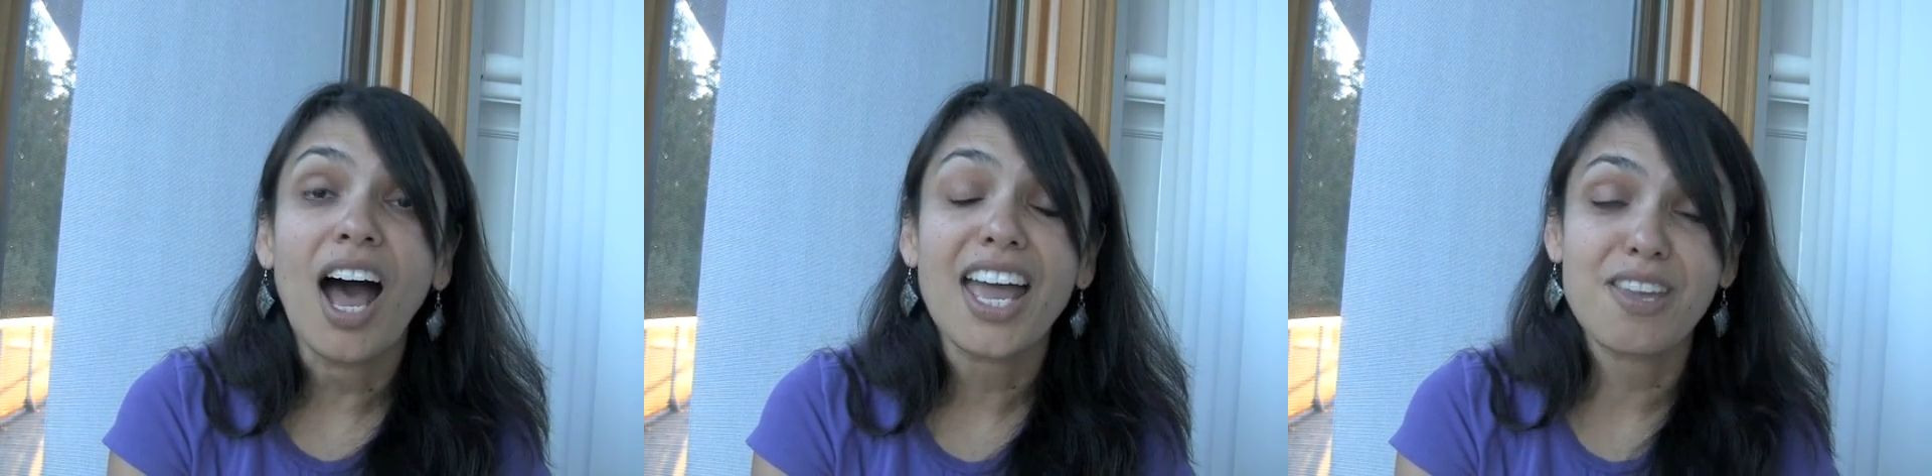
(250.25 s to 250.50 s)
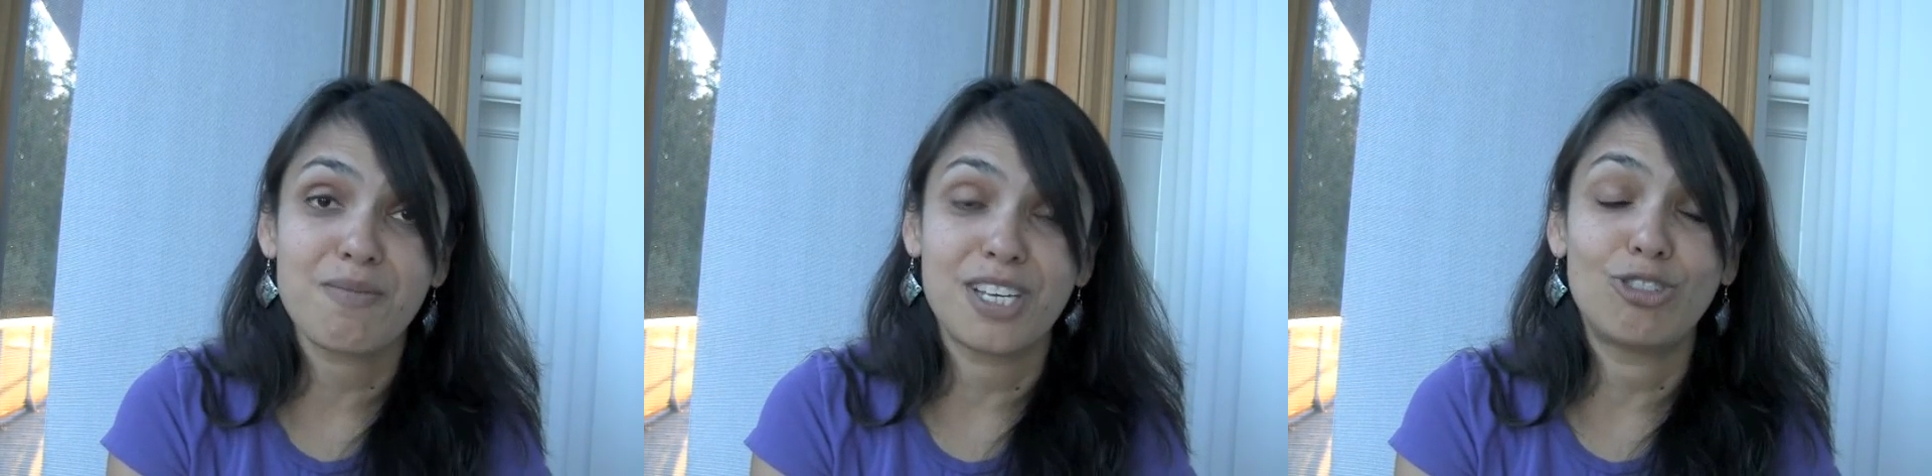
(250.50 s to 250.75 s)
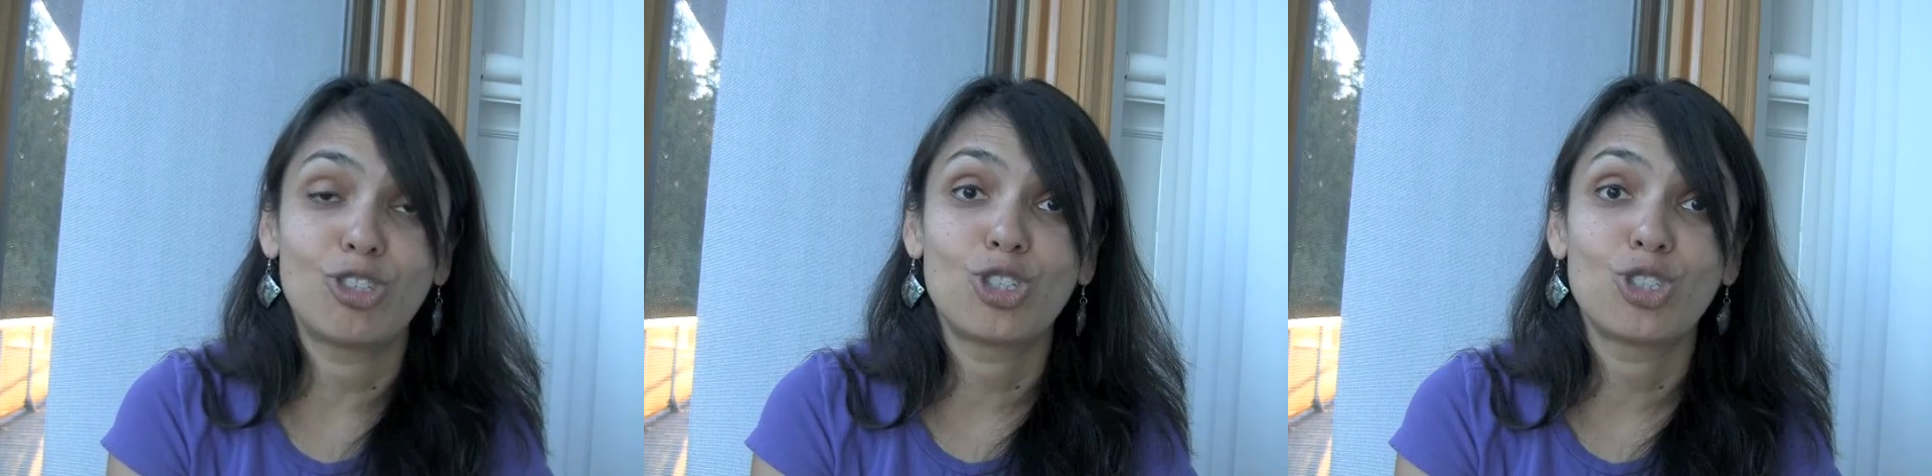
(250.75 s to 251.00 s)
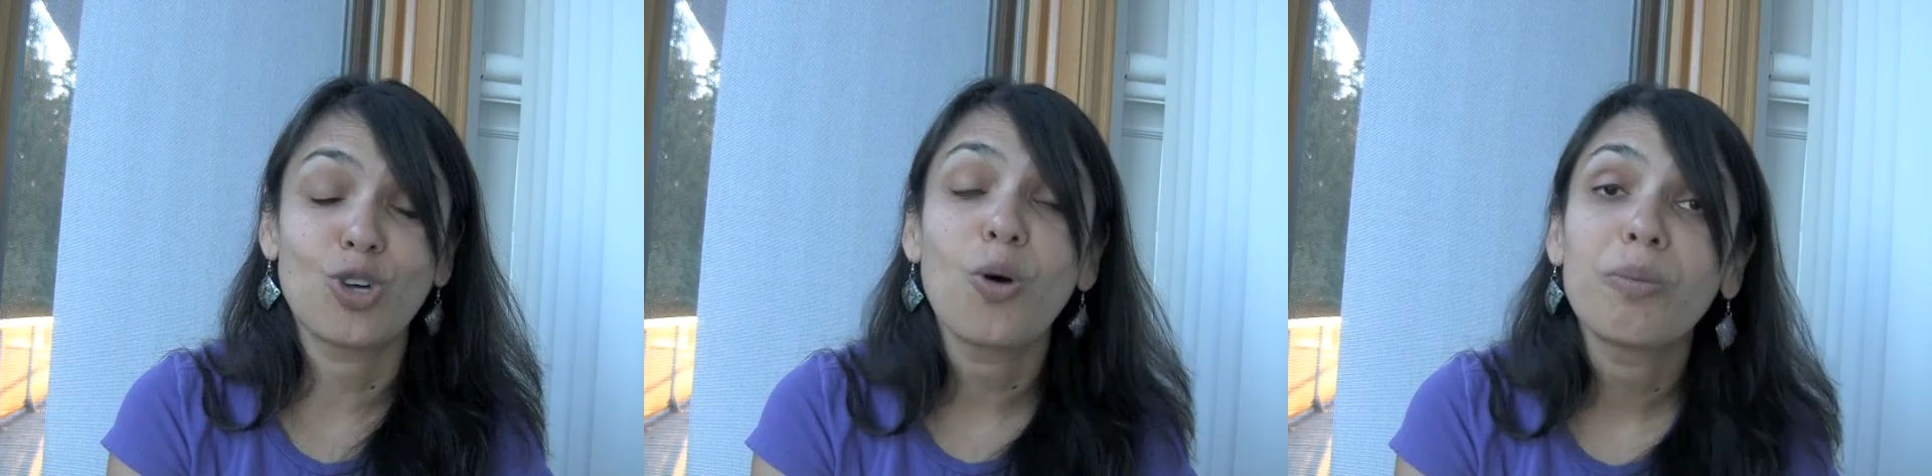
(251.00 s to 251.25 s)
I am in
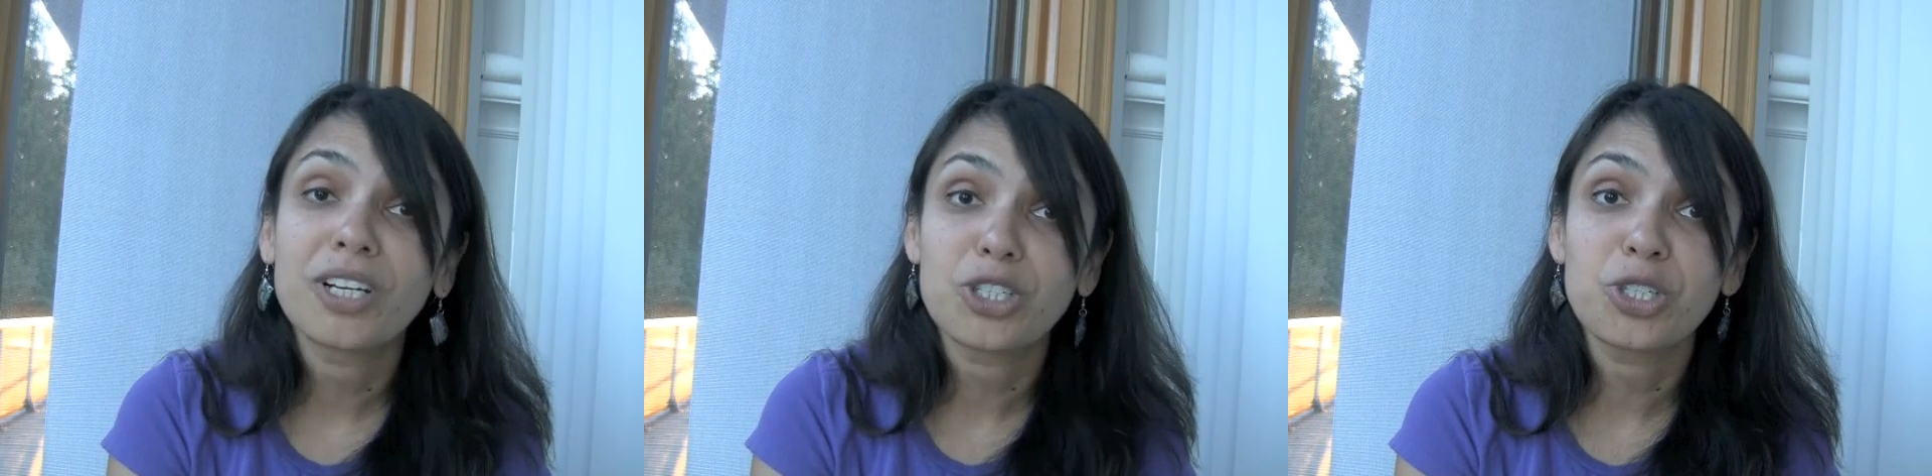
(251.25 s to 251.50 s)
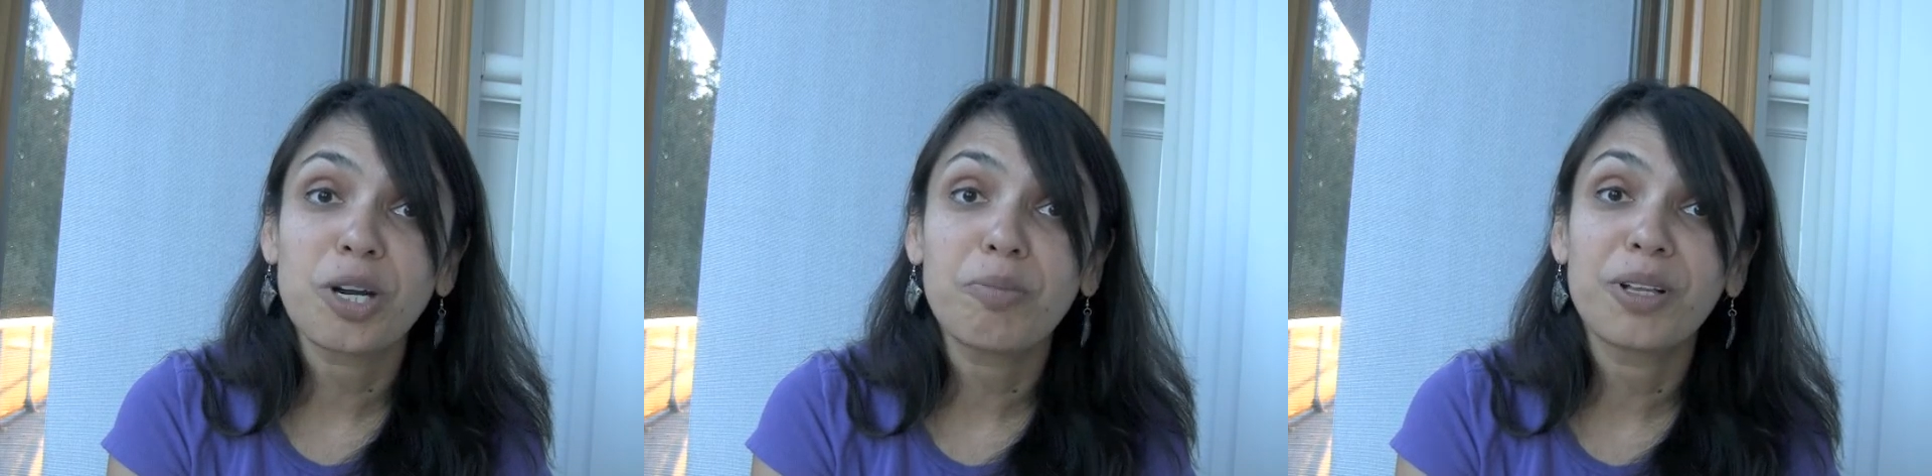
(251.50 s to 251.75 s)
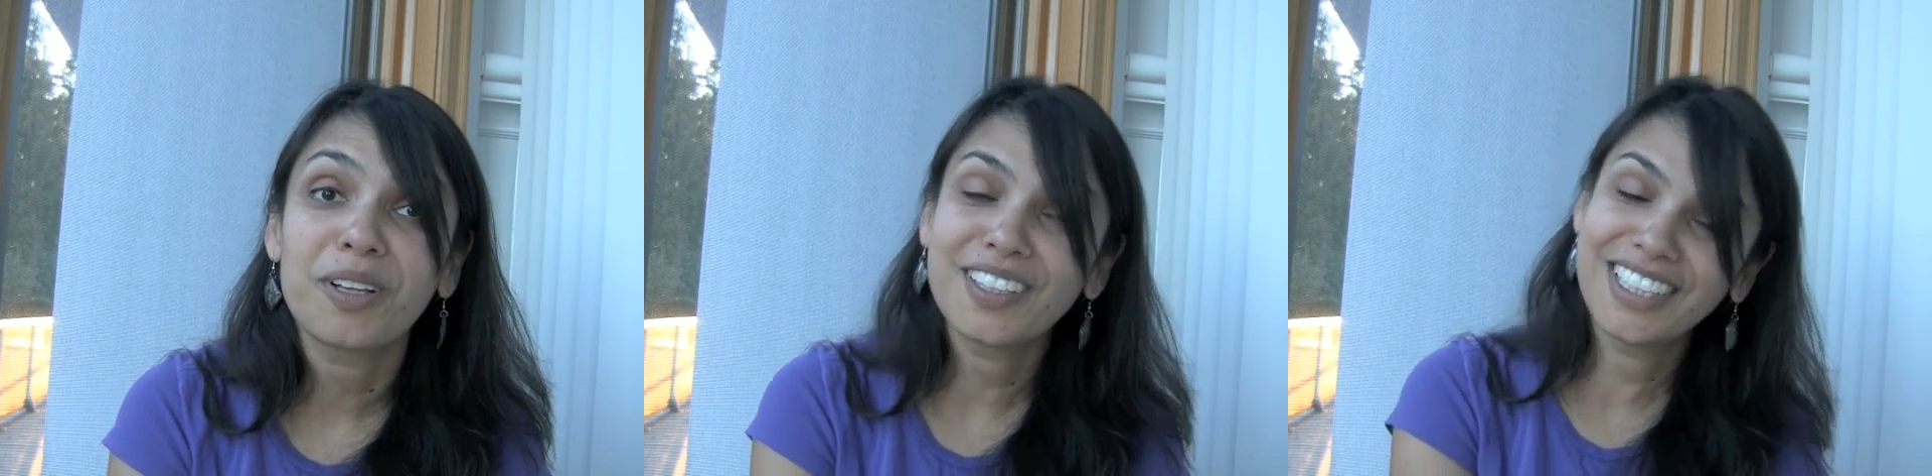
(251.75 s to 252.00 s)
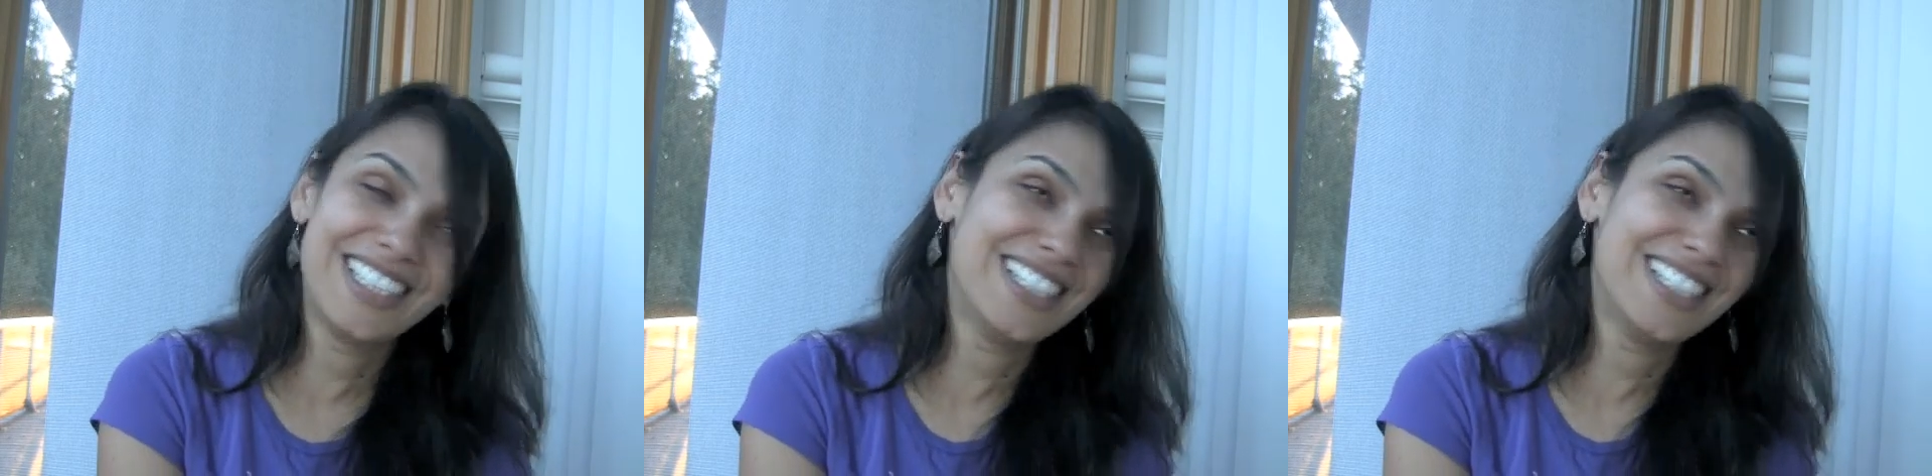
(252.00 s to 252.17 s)
so much trouble.